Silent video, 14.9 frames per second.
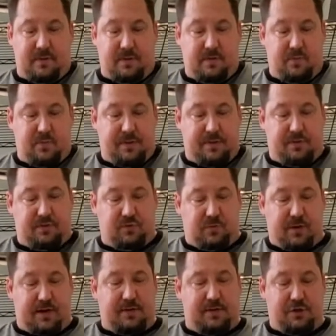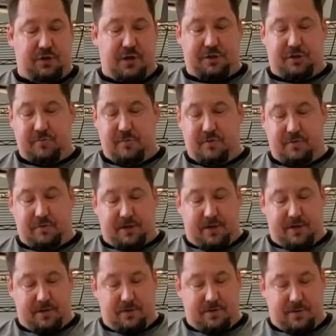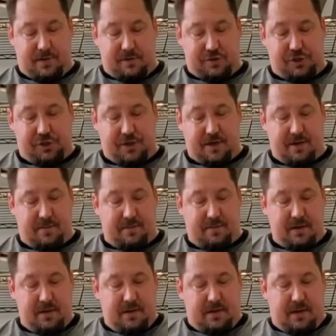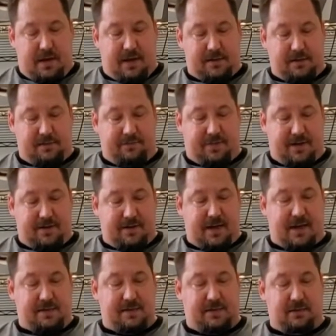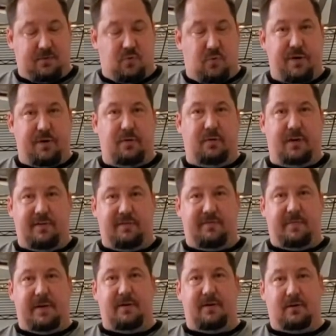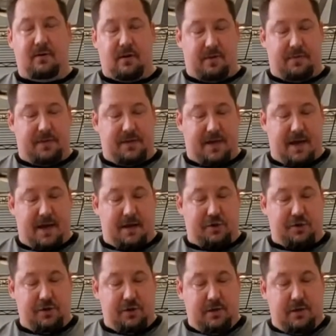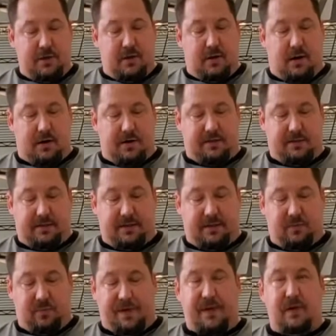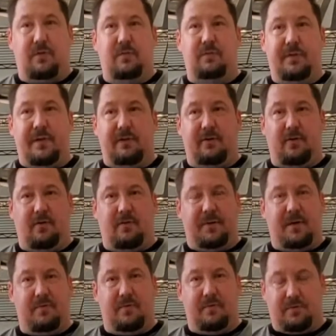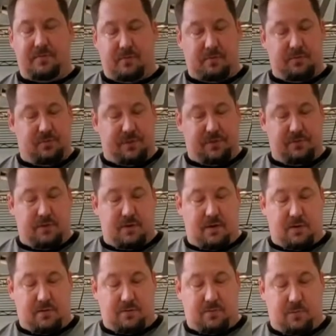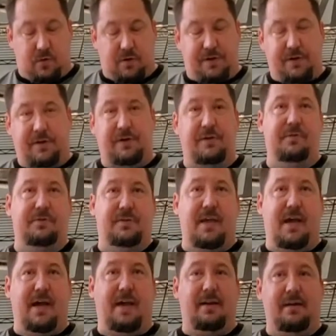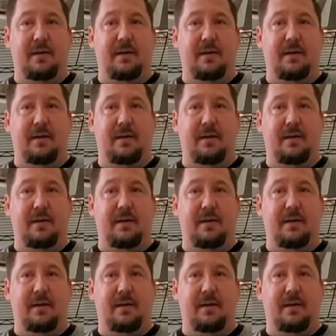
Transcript: with direct injection motors, I know that GM has the fantastic oil life meter on the dash. Honestly, we don't, here at RPM Motorsports, we do not want you to use that.